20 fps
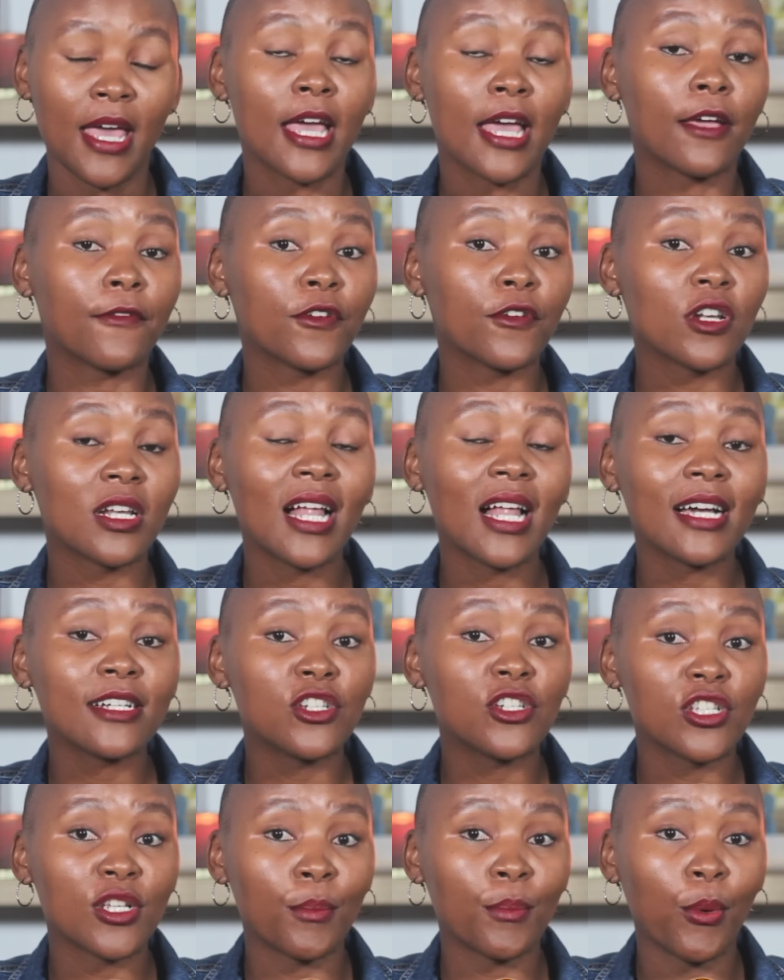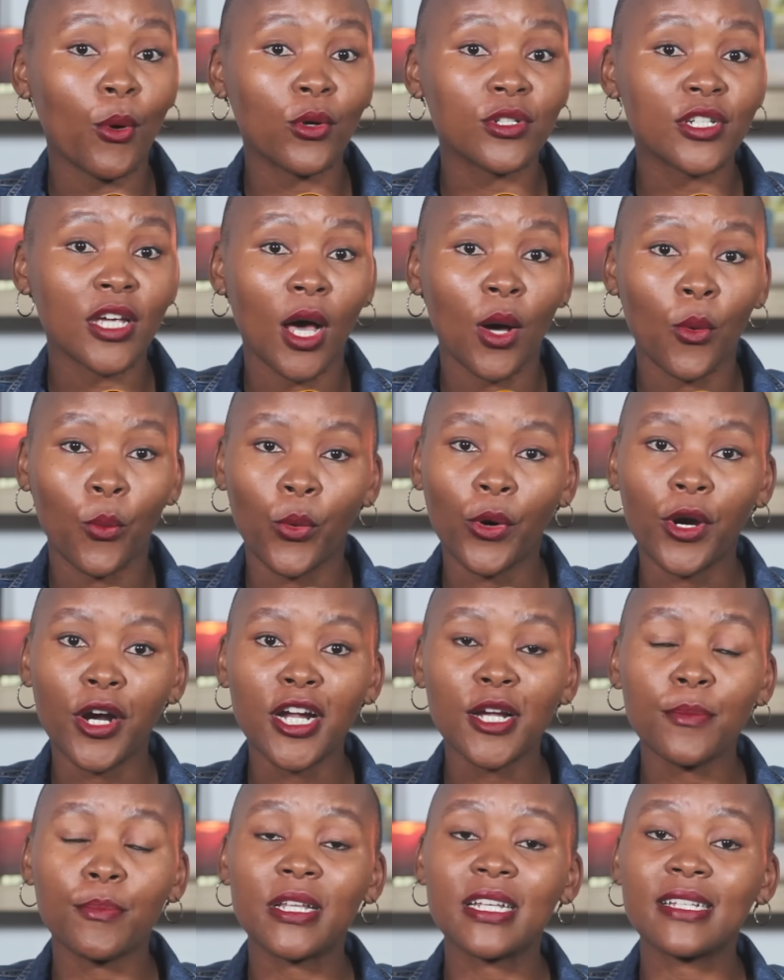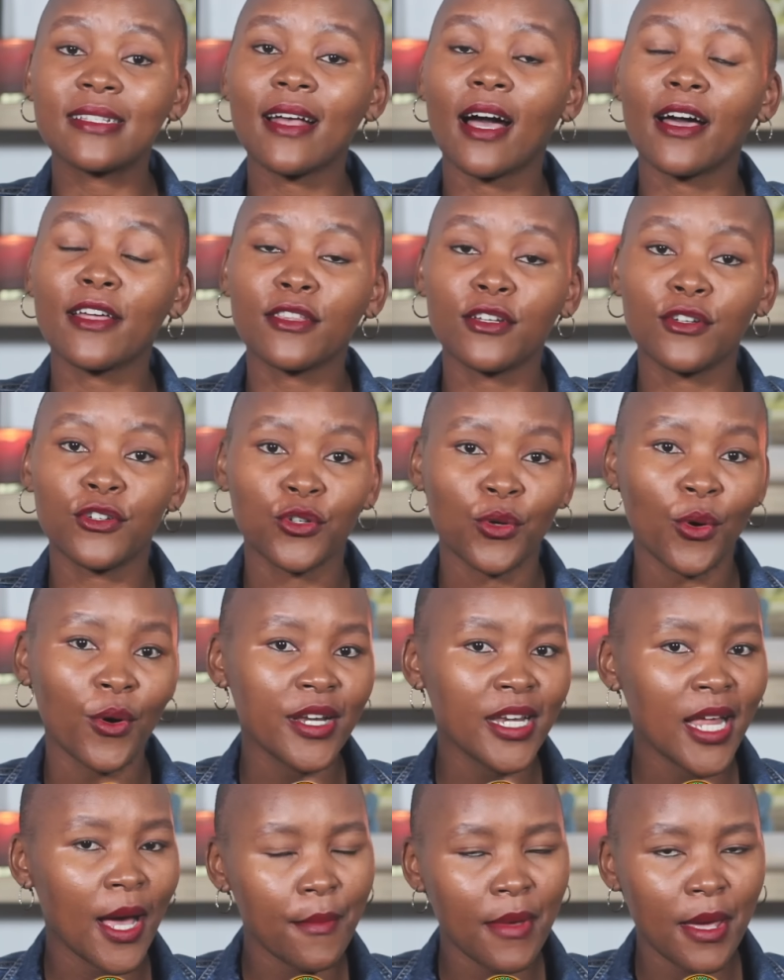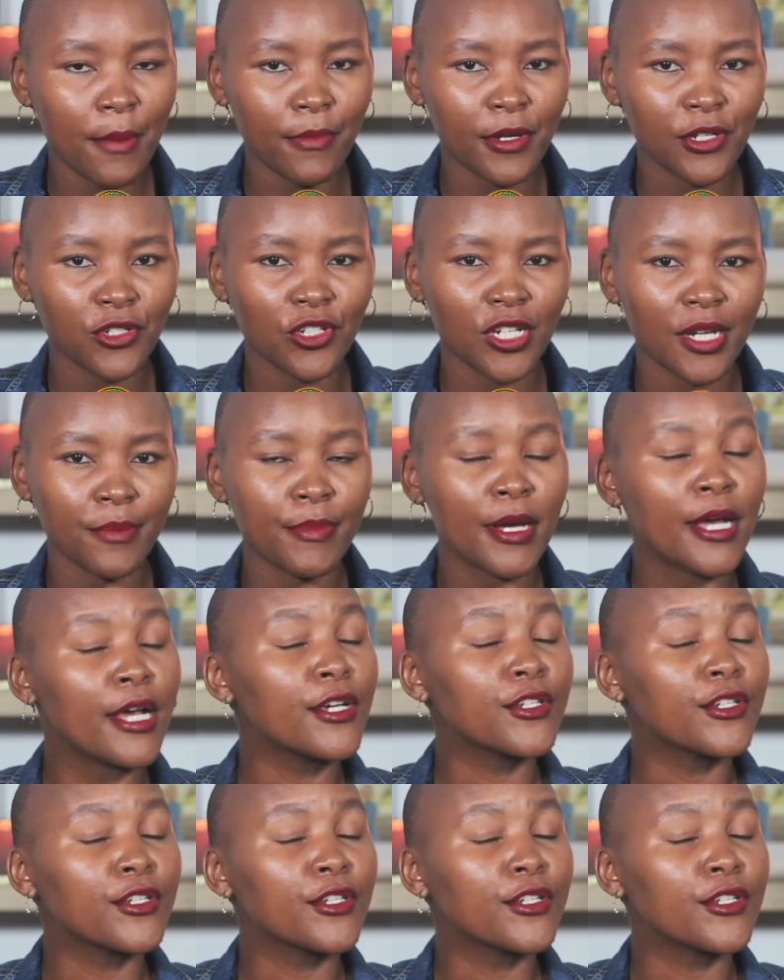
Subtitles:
If you'd like to support our work, please either join our membership,